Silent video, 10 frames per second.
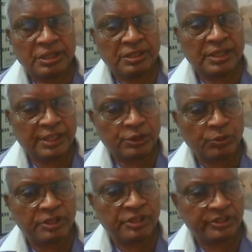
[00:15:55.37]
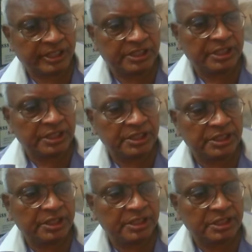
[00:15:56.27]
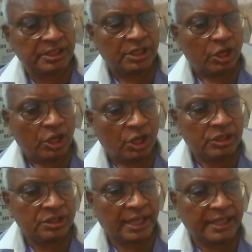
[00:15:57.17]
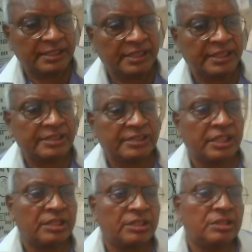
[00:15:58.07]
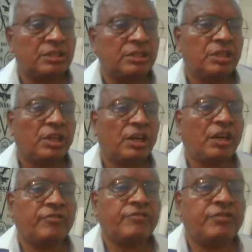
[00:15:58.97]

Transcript: That's what this resident engineer is on site. That is of